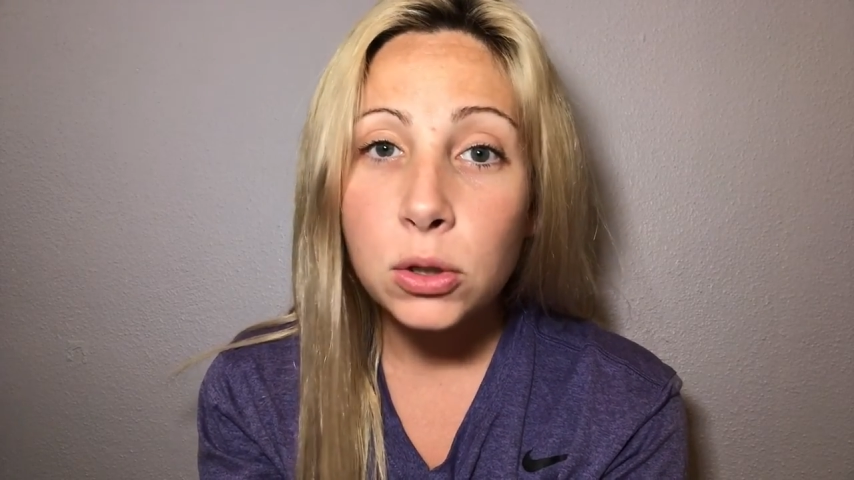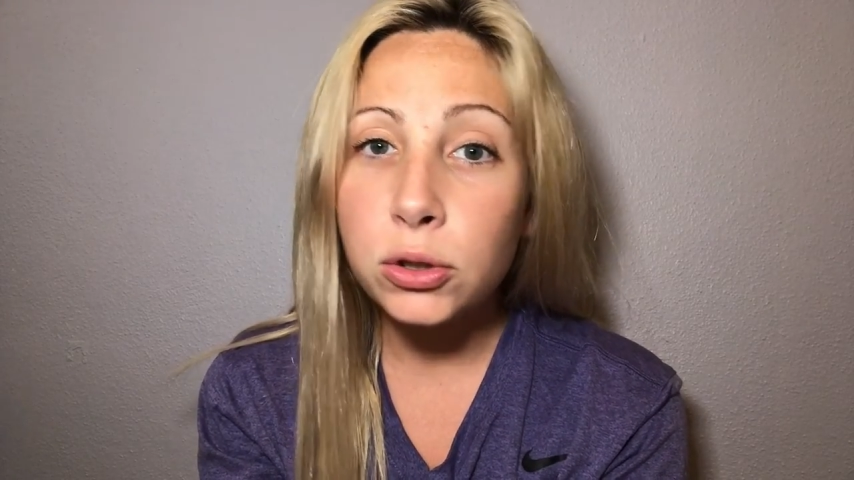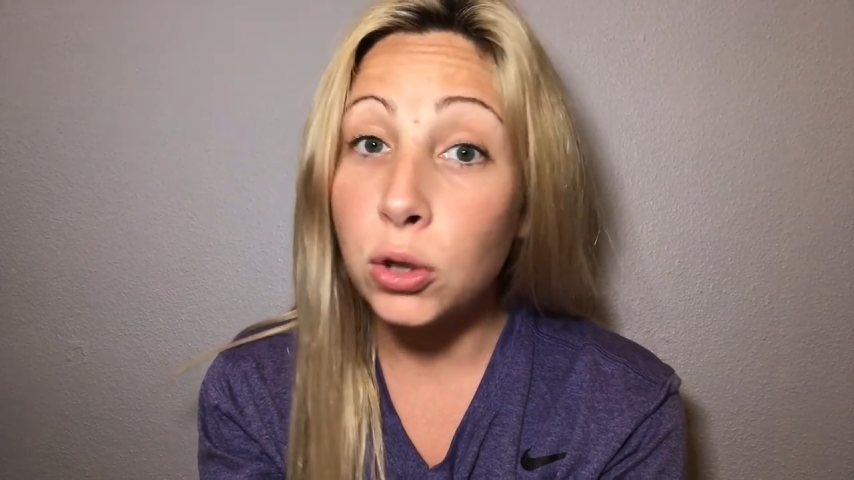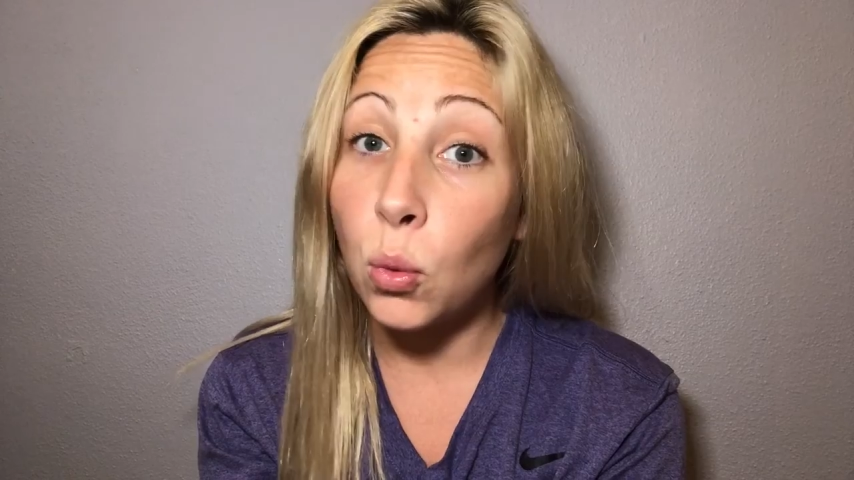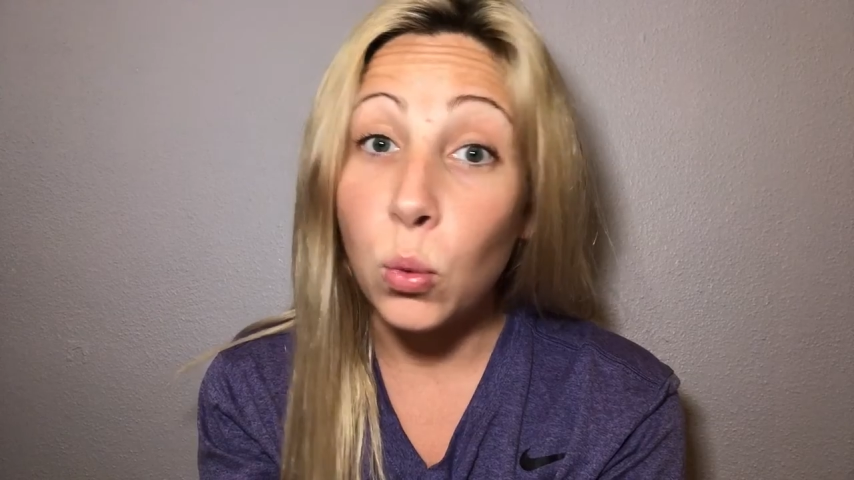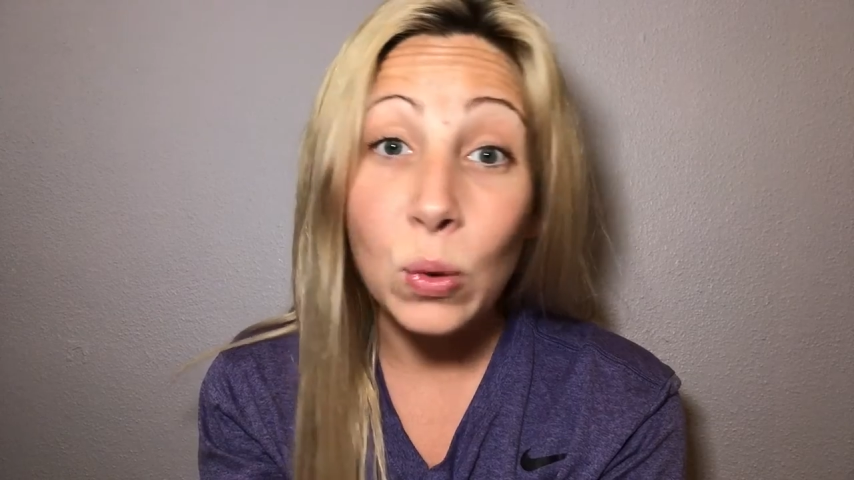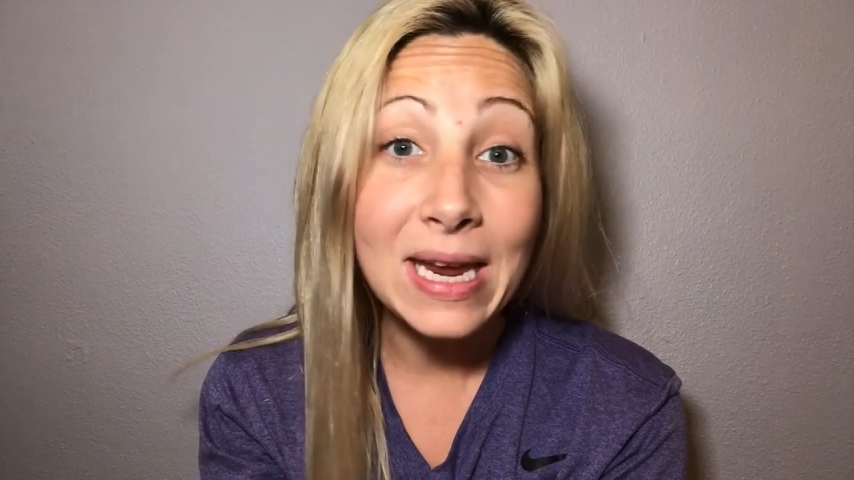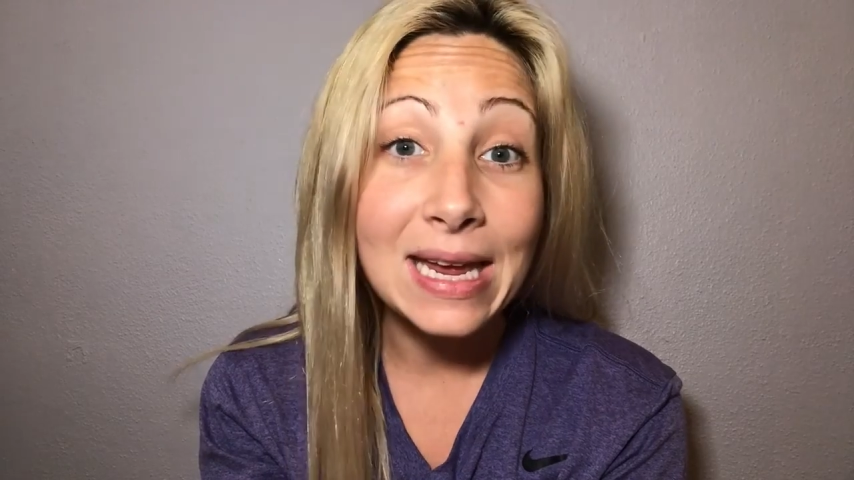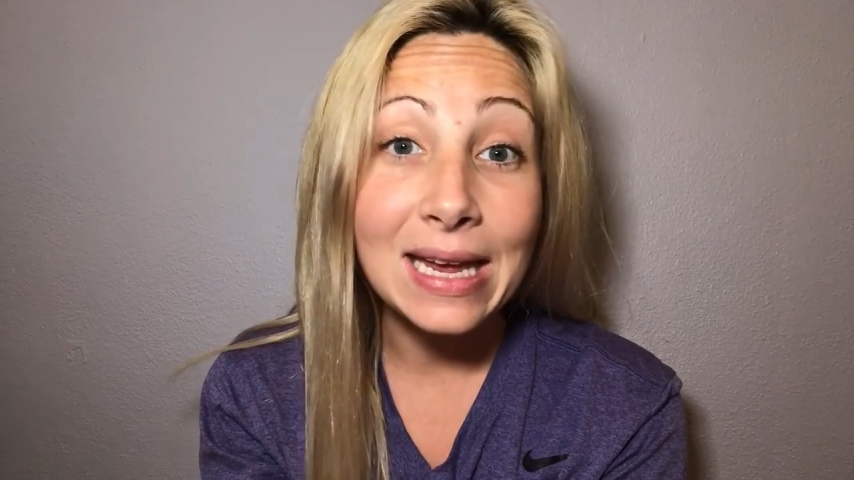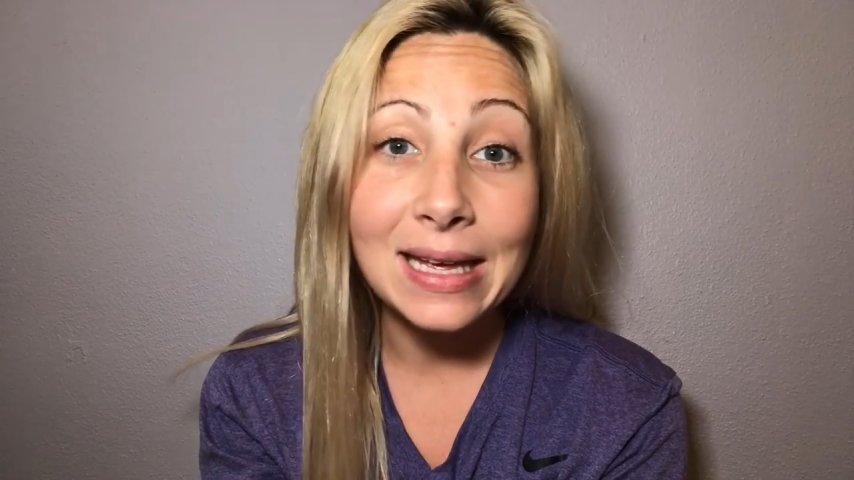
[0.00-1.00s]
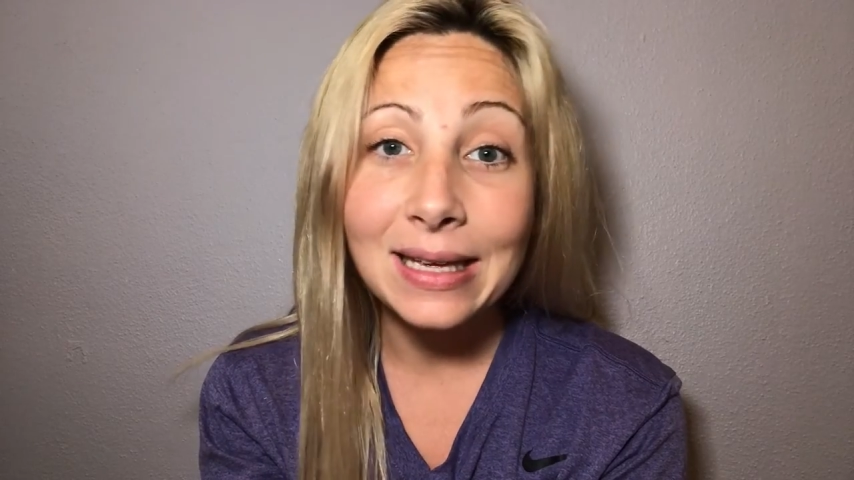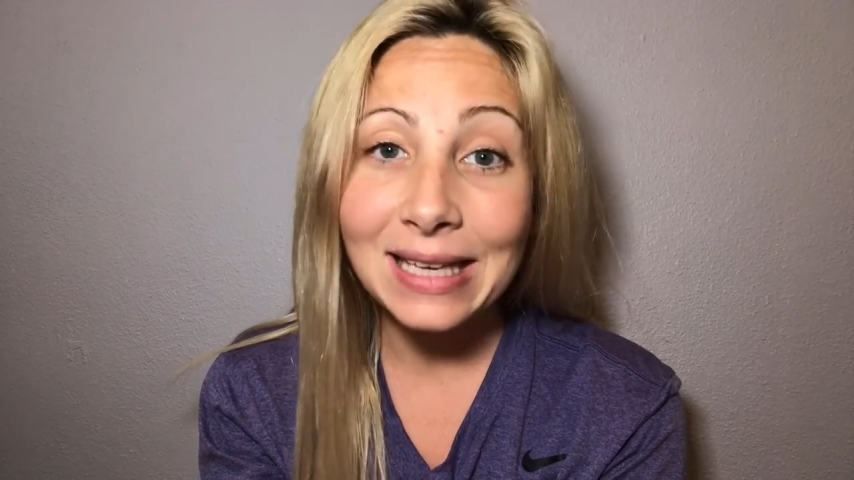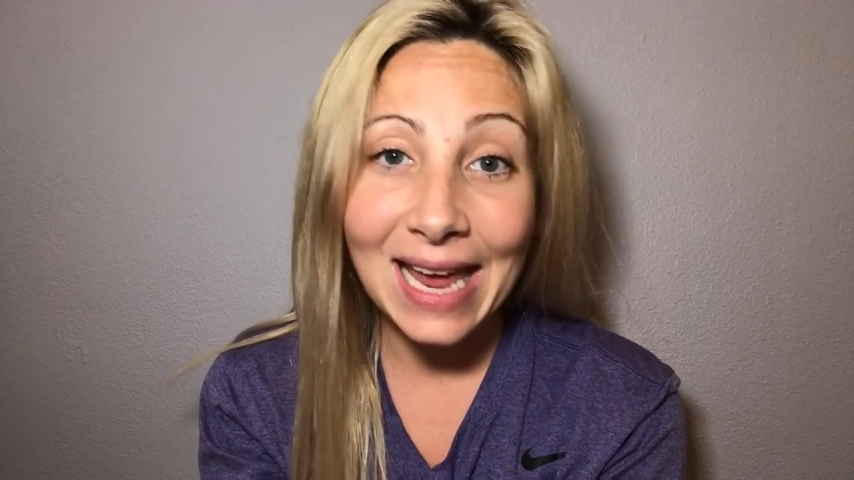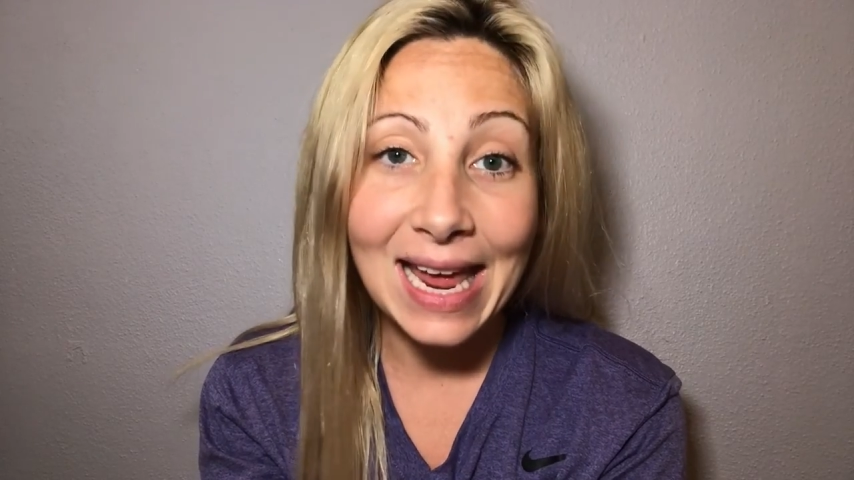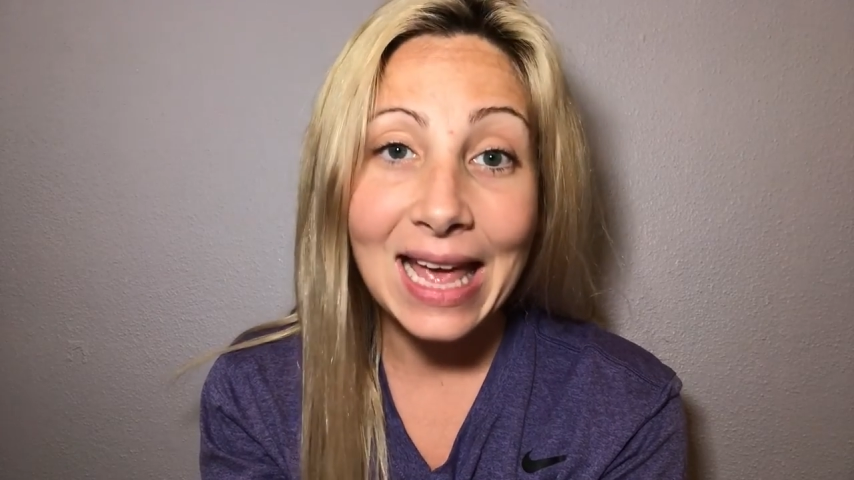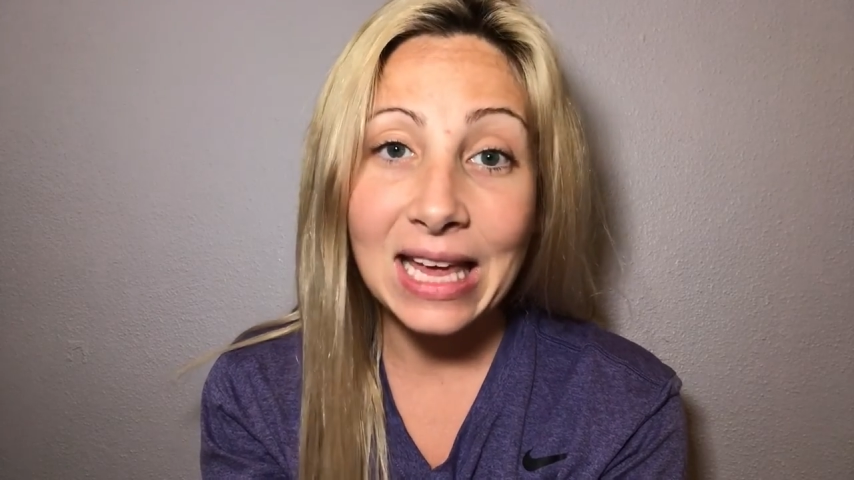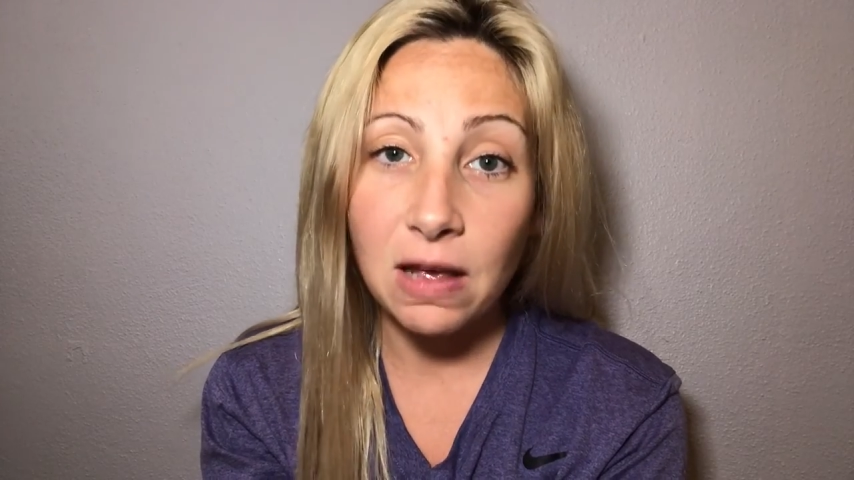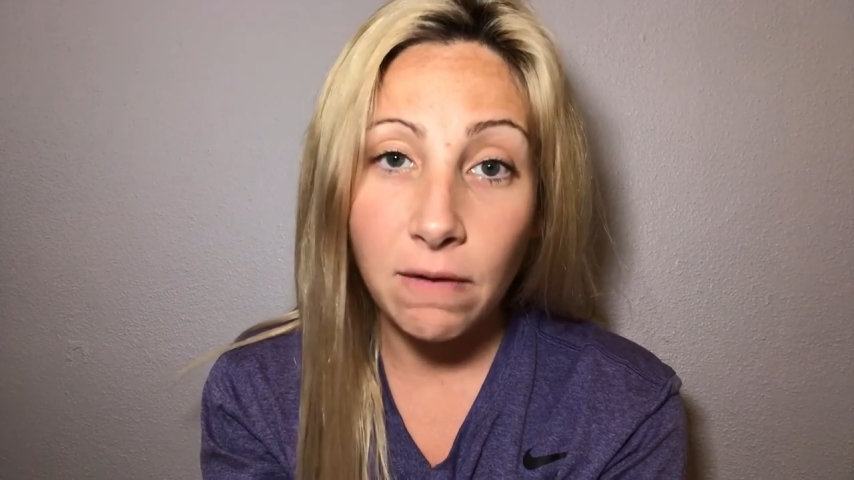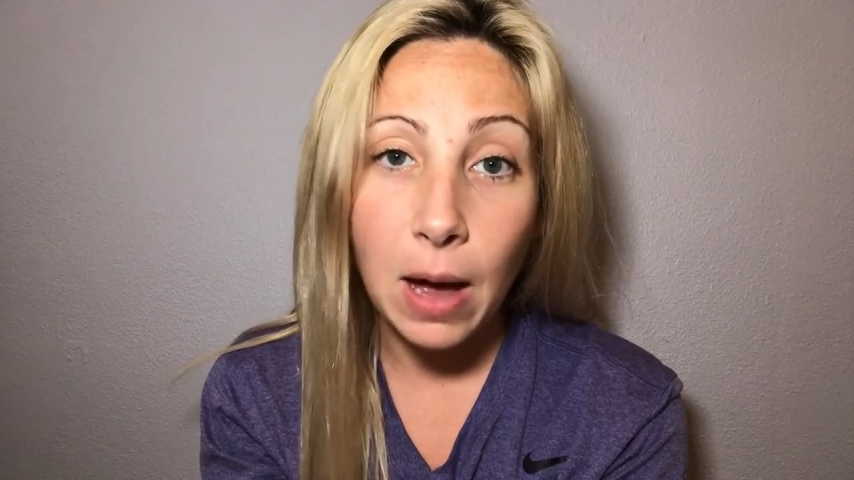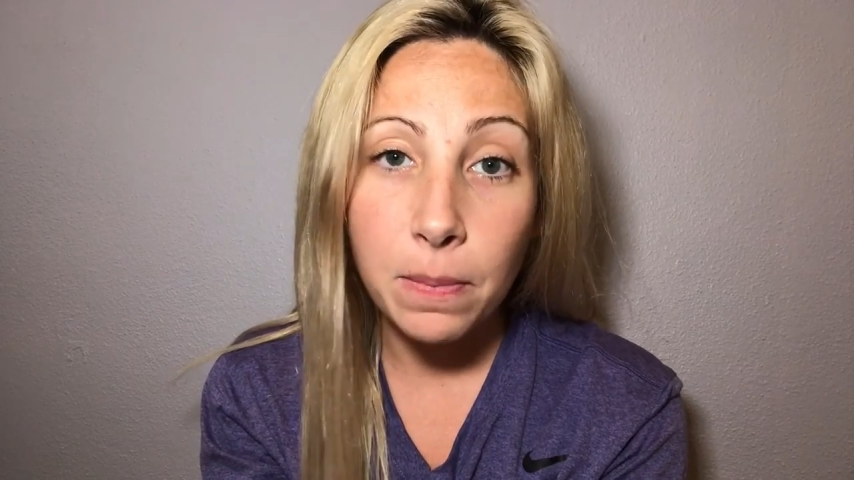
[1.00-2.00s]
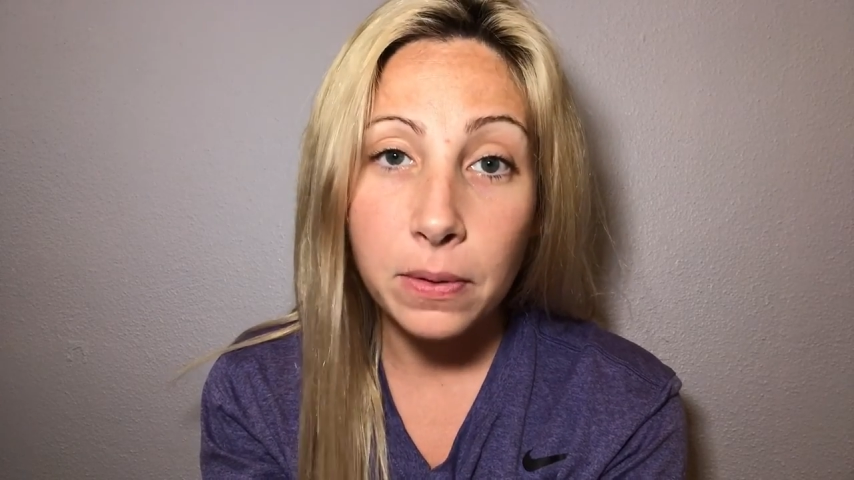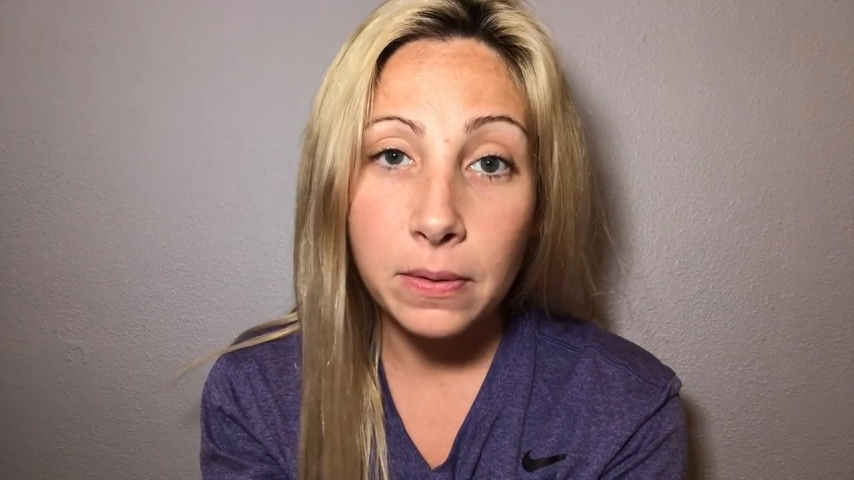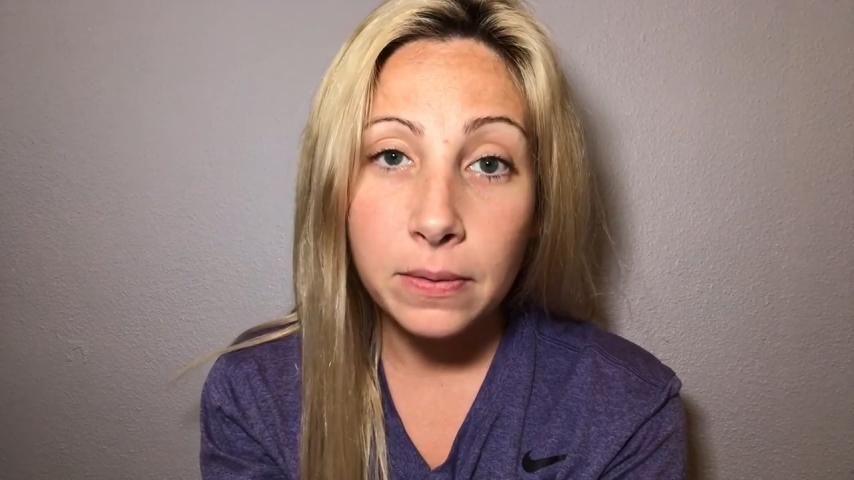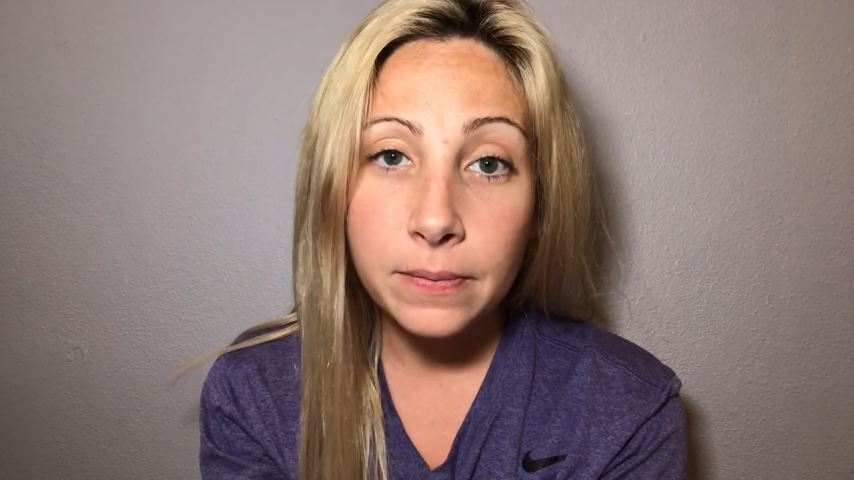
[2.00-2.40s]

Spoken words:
so we can't give up.